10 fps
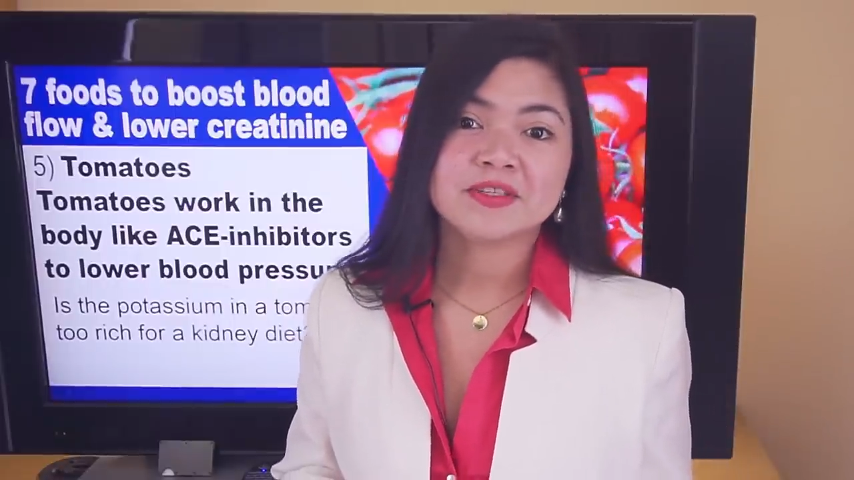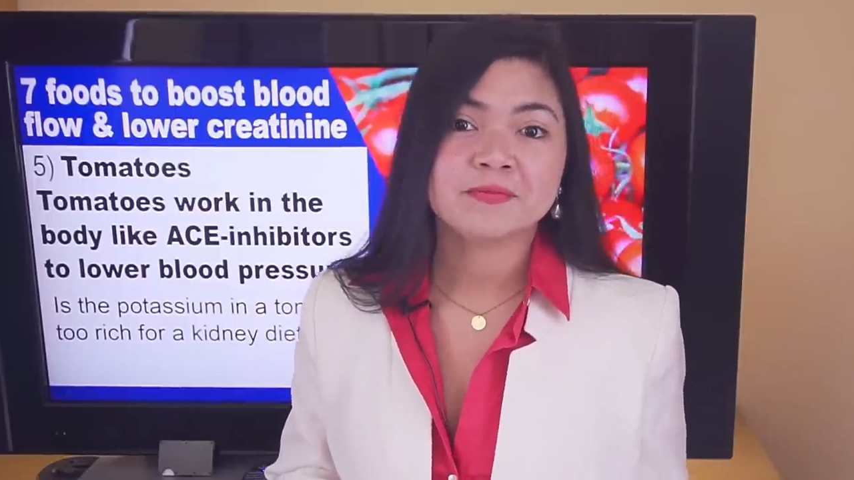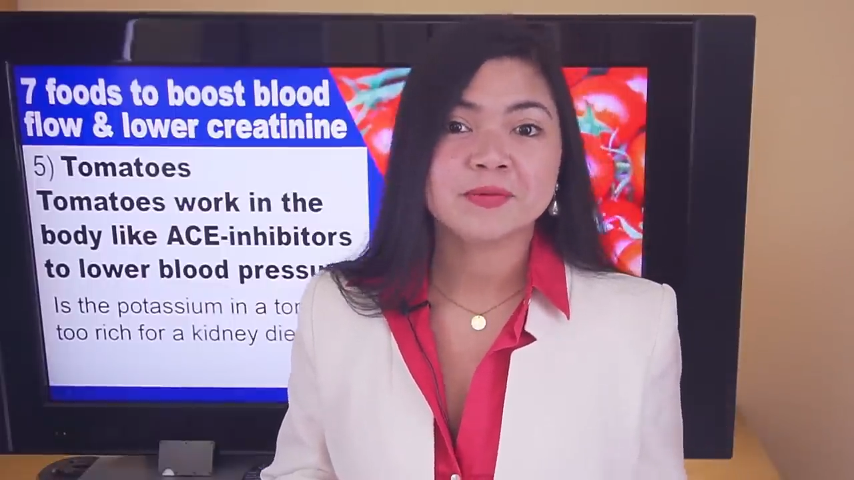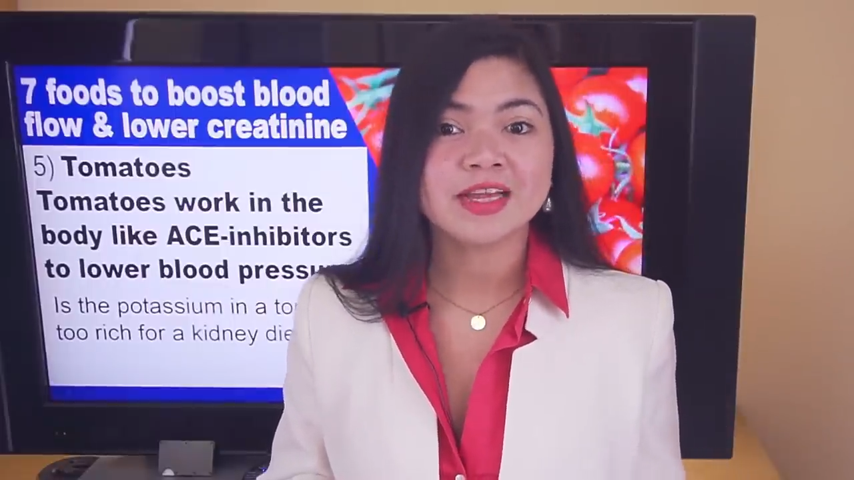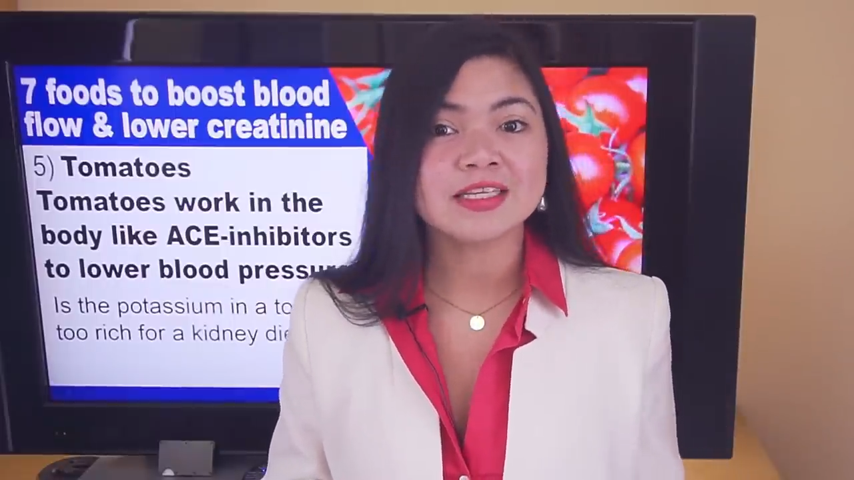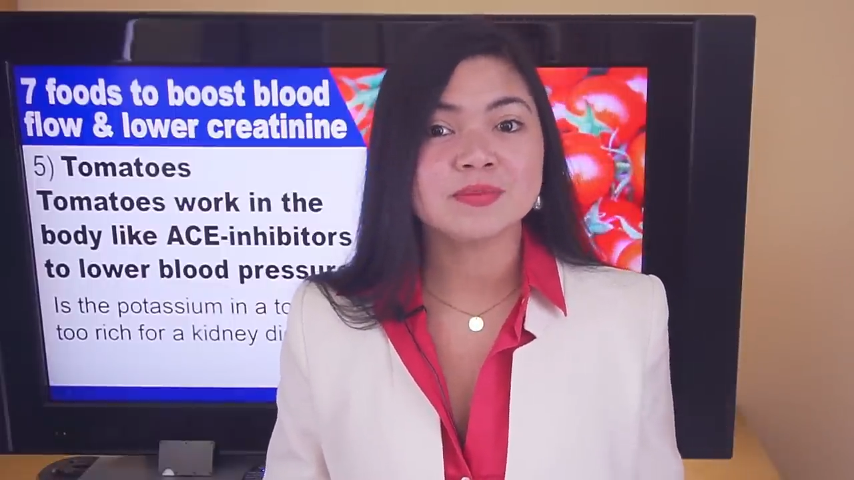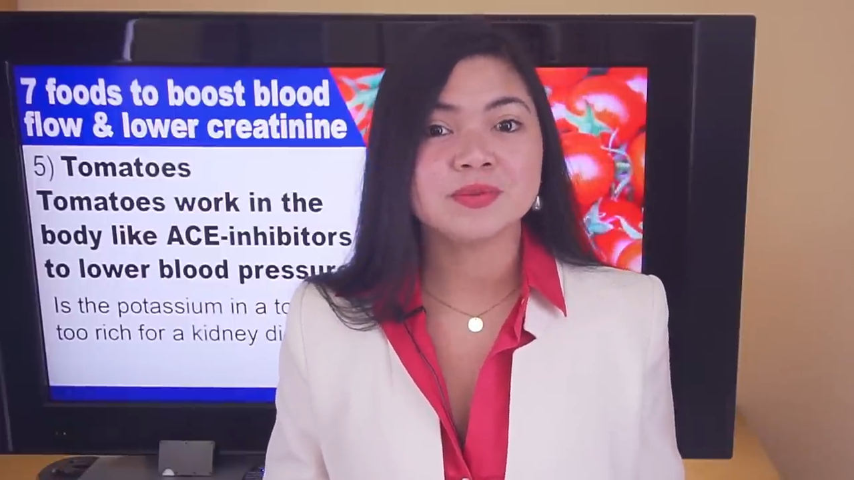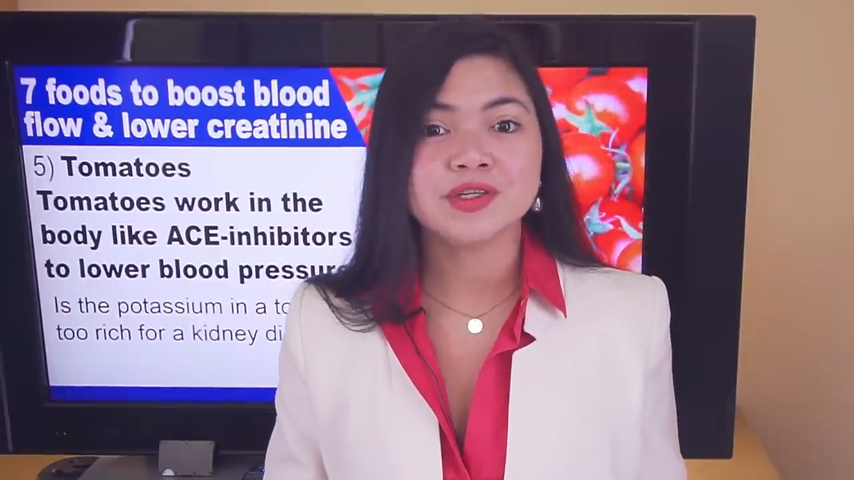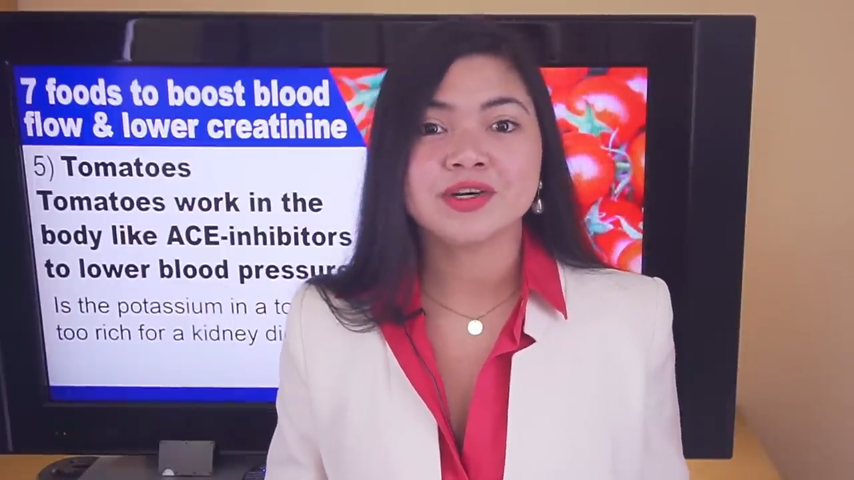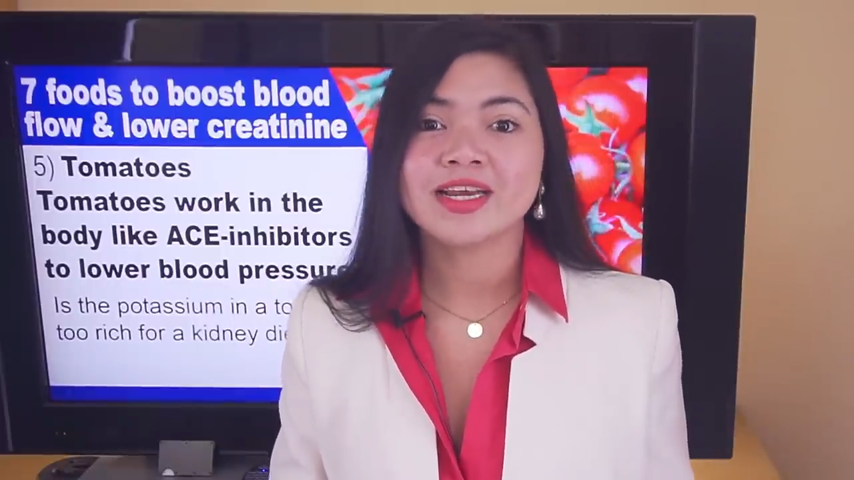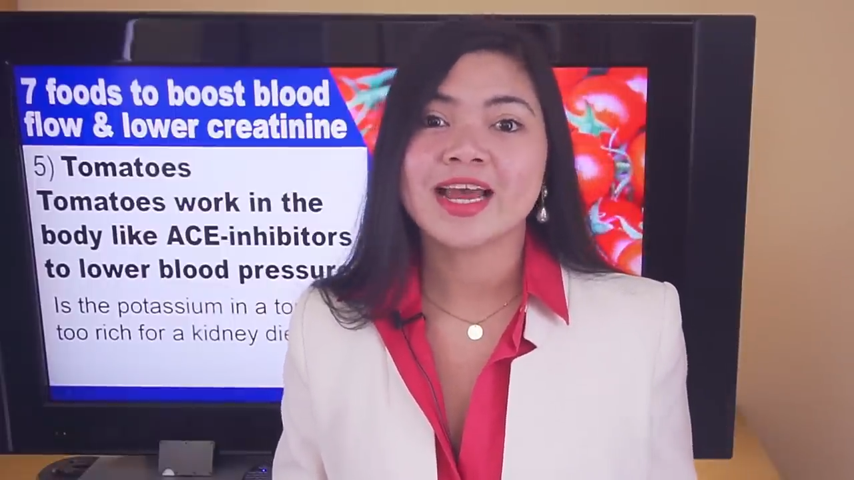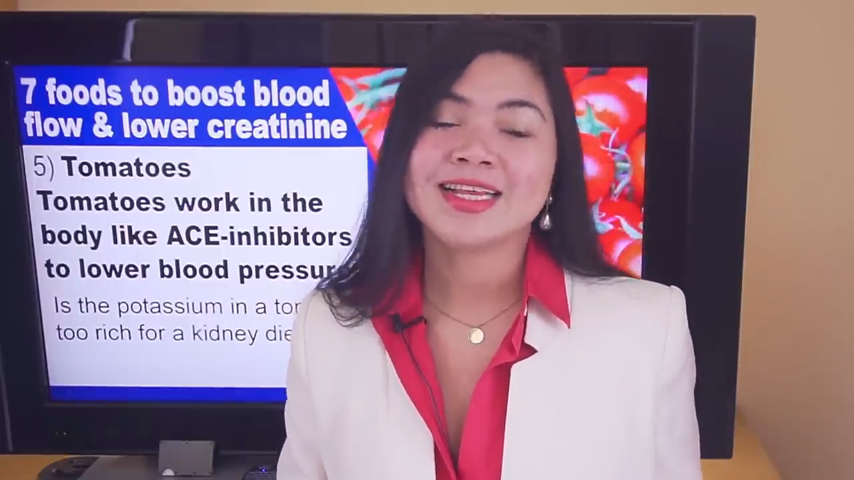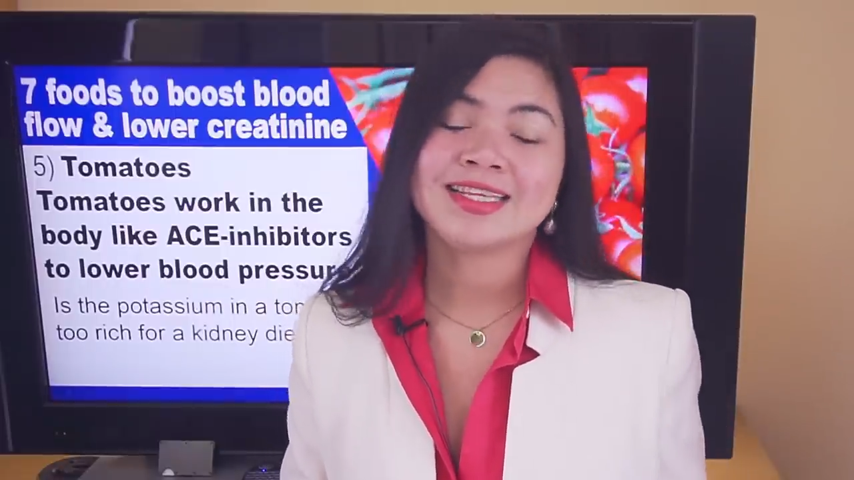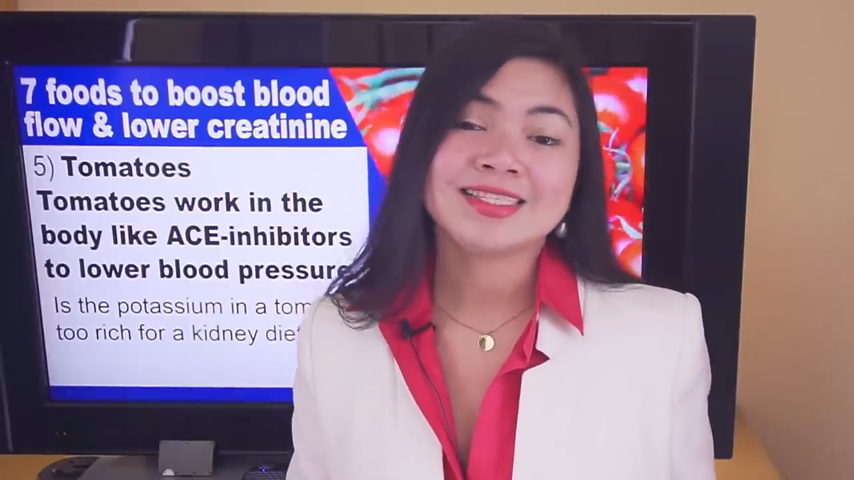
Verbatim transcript: of potassium to your diet